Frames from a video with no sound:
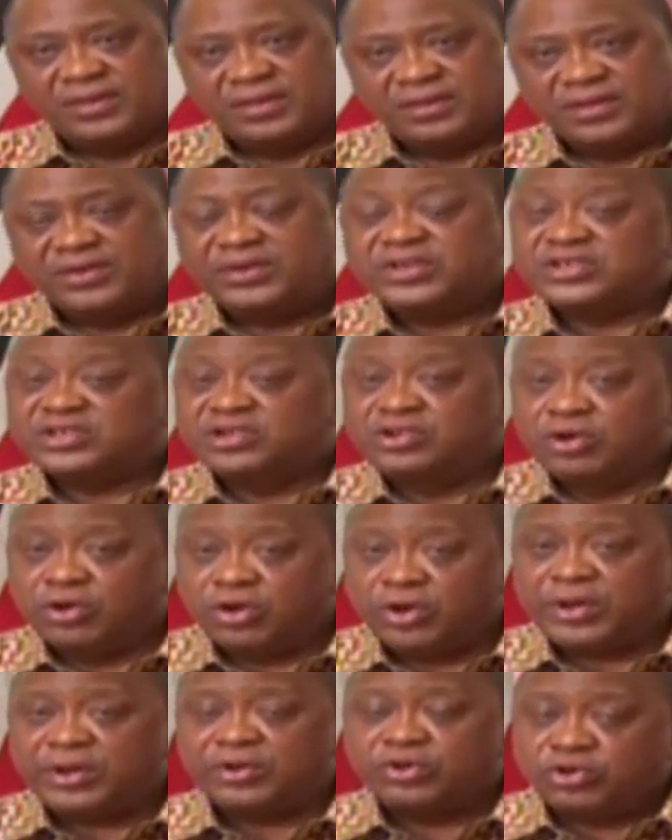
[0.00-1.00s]
There is
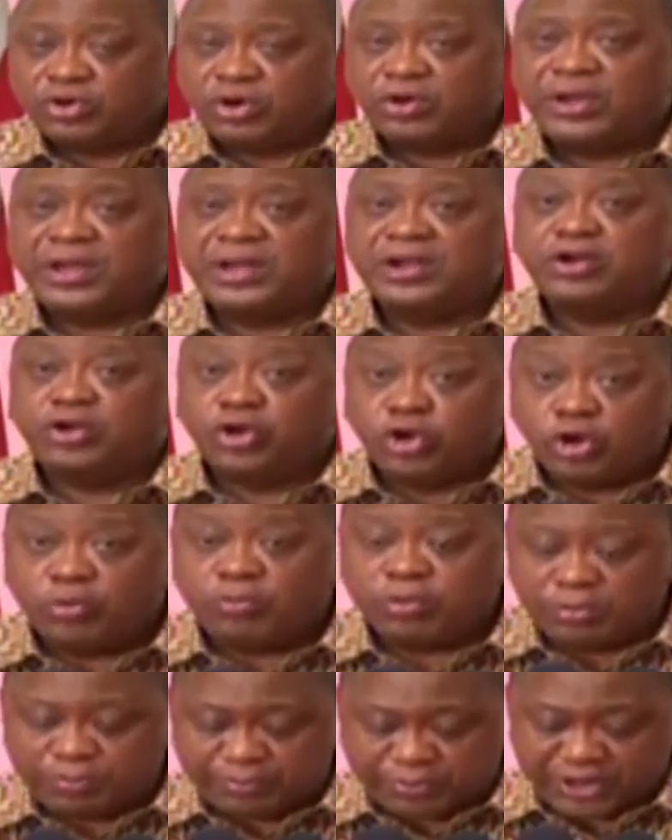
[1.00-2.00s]
growing, growing
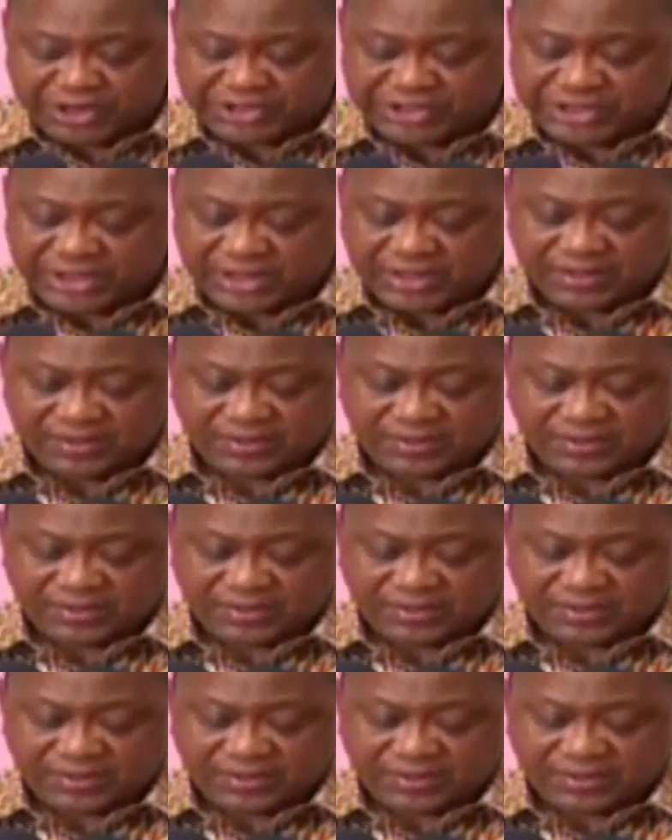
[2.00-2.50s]
global pressure